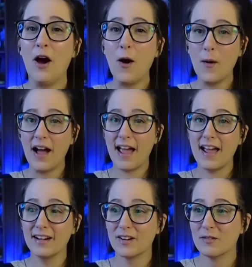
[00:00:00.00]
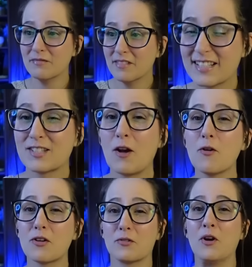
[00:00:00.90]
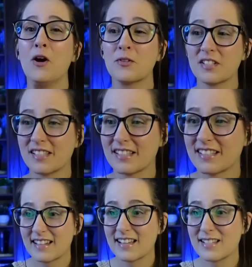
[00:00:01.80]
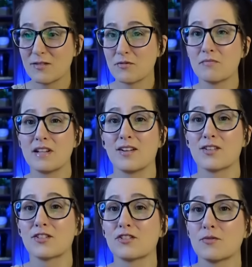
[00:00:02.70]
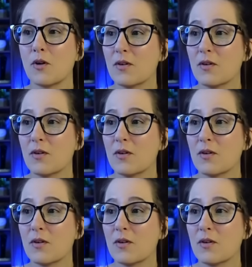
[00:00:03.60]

no, I hate him. So gross. I guess he would be a good sumo